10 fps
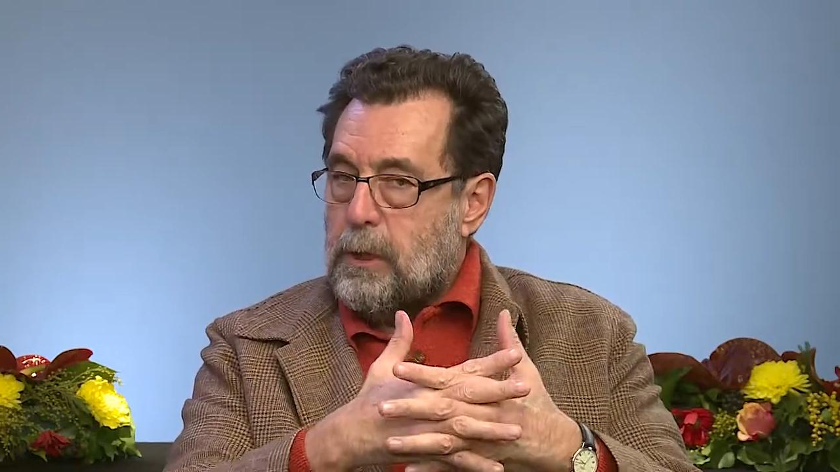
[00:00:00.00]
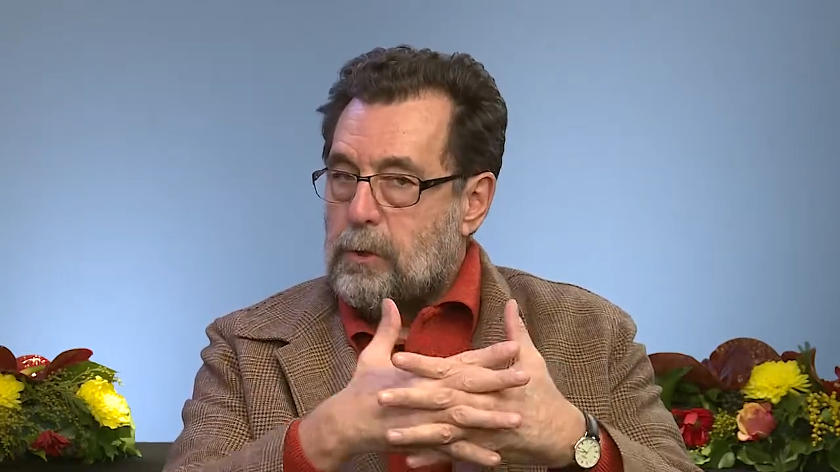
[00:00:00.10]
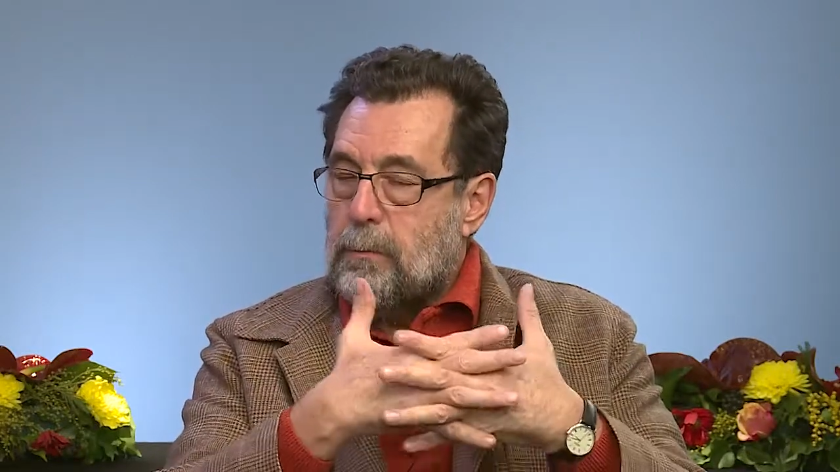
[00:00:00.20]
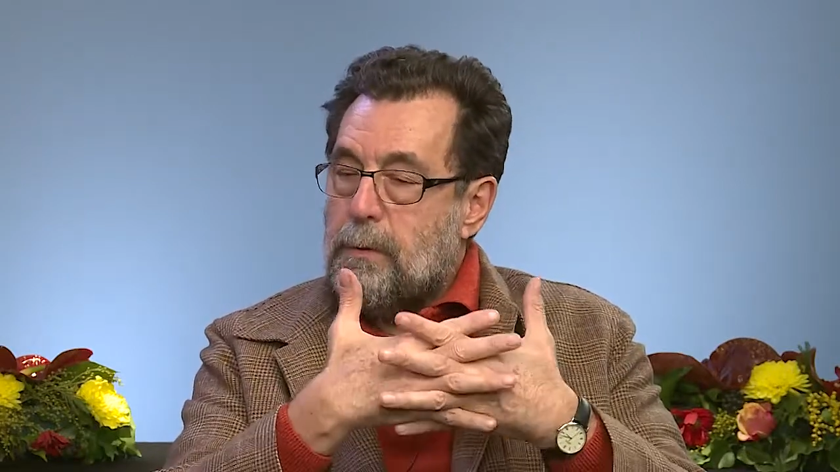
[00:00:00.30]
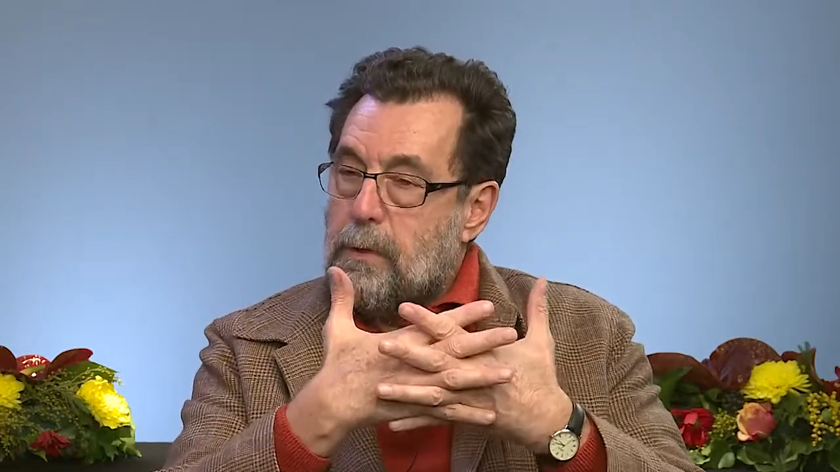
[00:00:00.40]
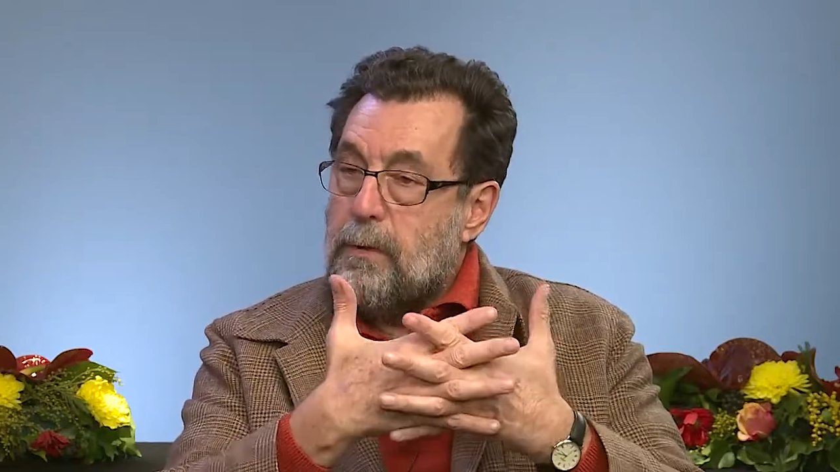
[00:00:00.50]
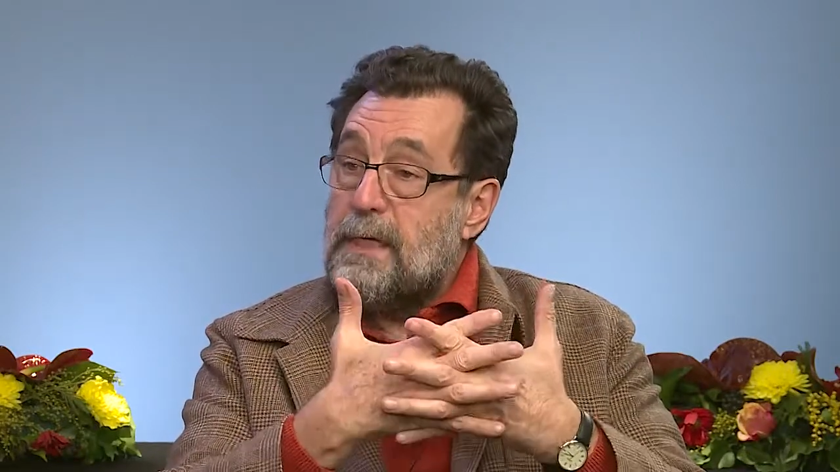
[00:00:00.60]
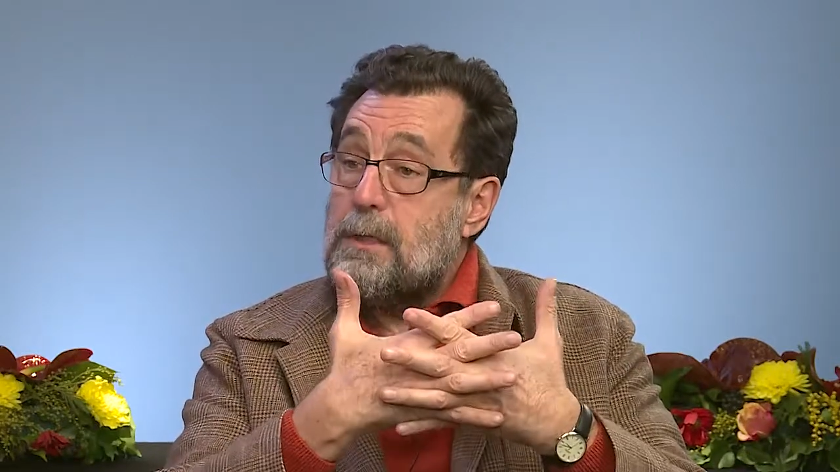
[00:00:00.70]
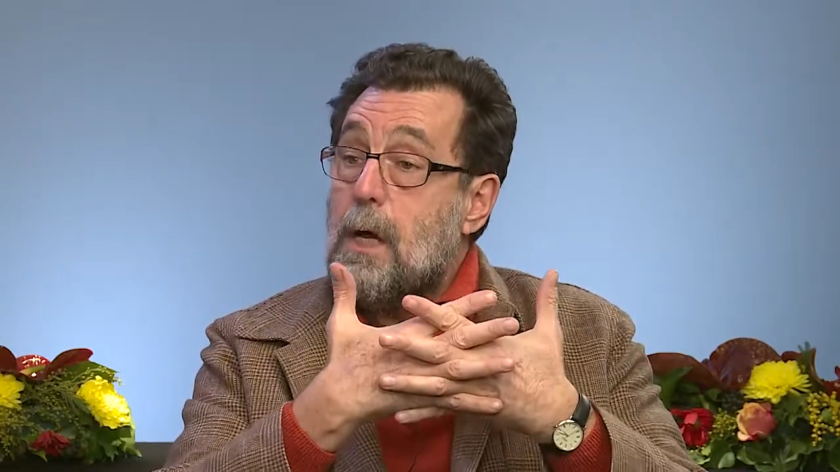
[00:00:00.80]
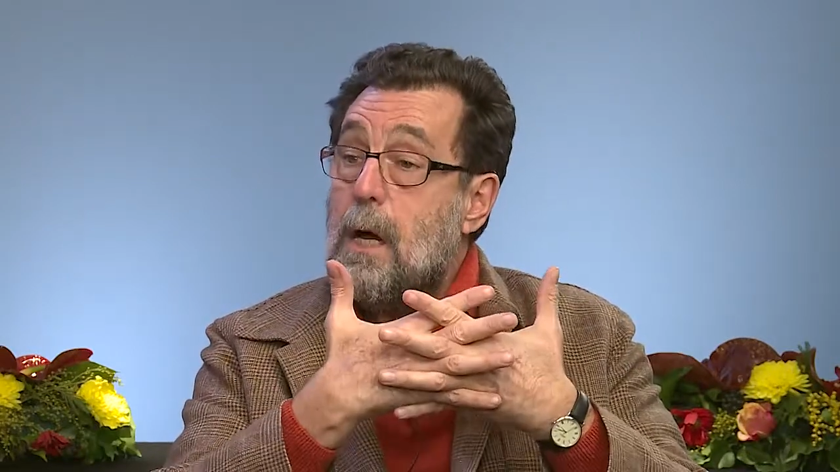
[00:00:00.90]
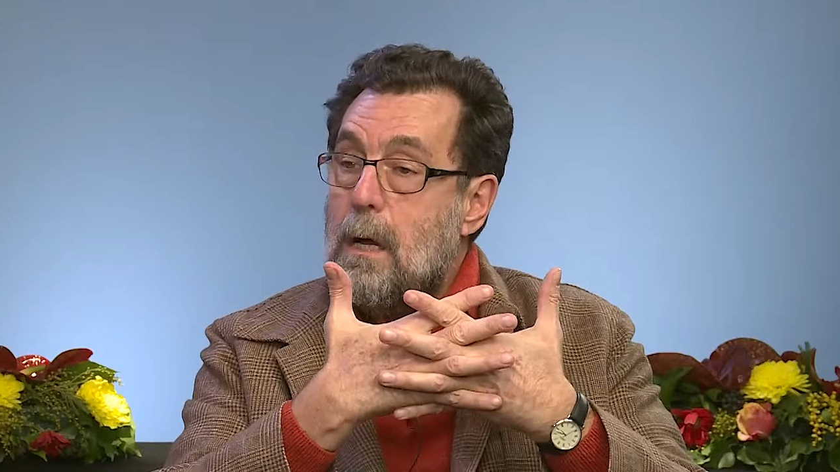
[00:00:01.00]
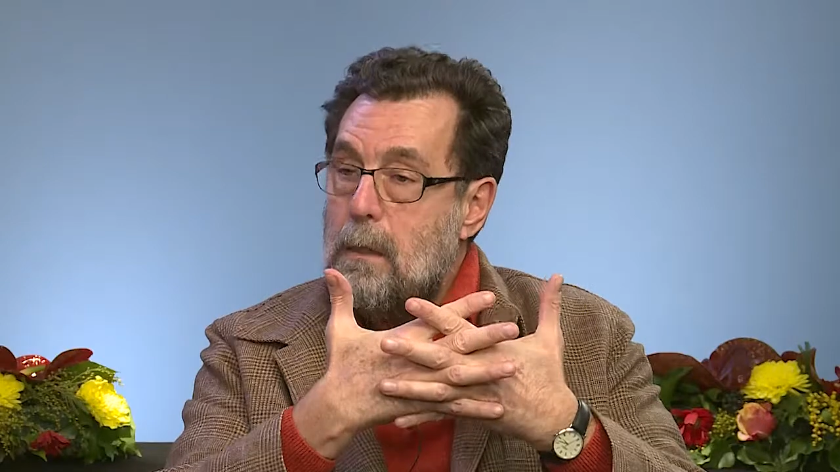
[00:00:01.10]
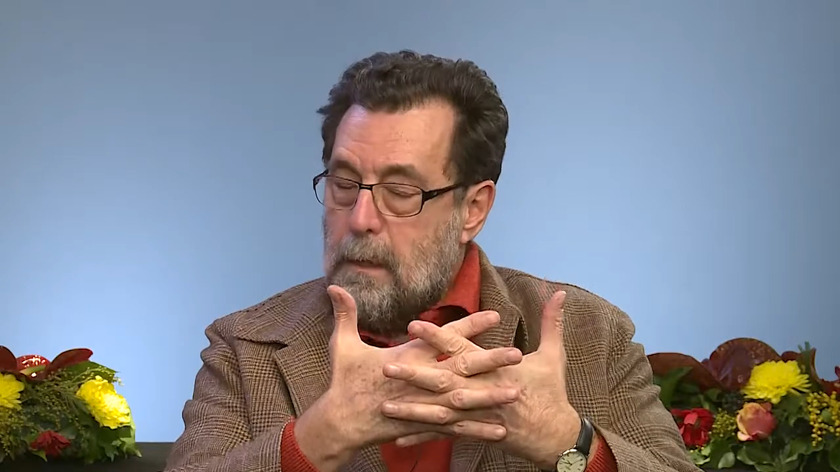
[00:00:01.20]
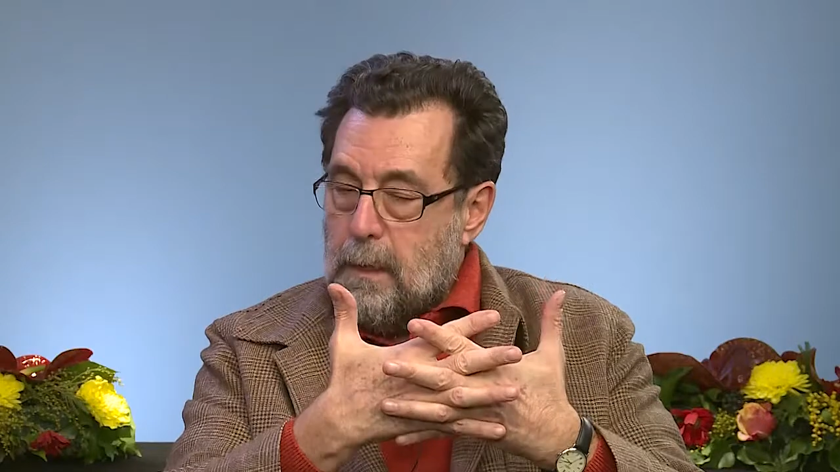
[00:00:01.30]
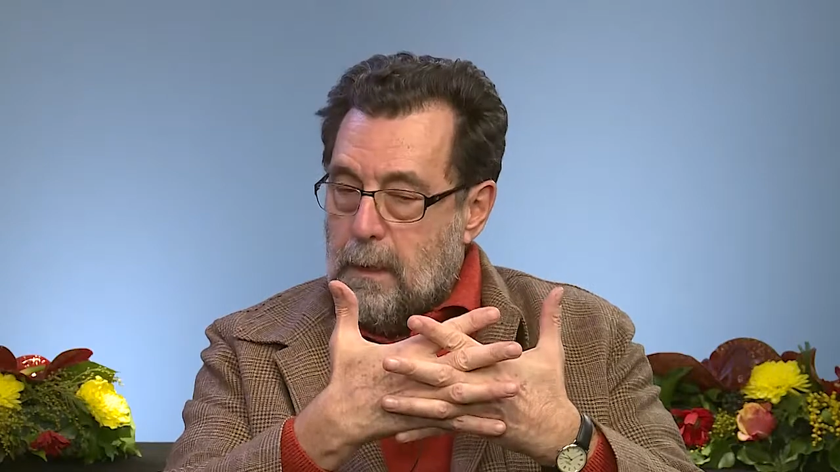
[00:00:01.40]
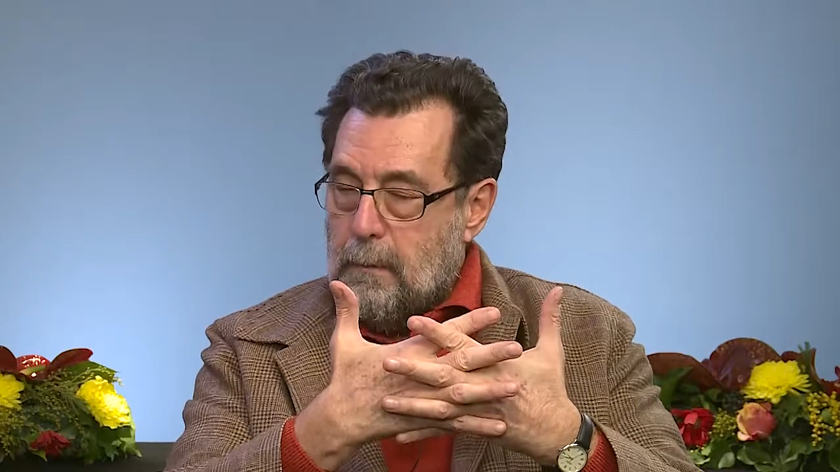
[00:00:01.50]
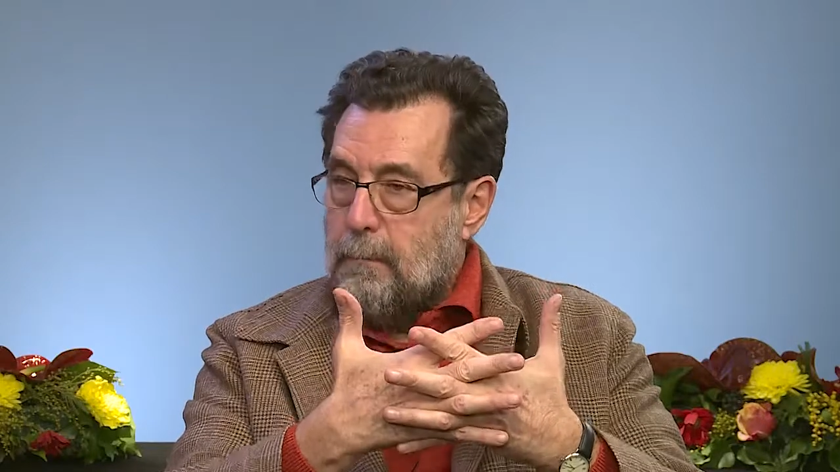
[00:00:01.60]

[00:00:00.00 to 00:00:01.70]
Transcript: it should be addressed only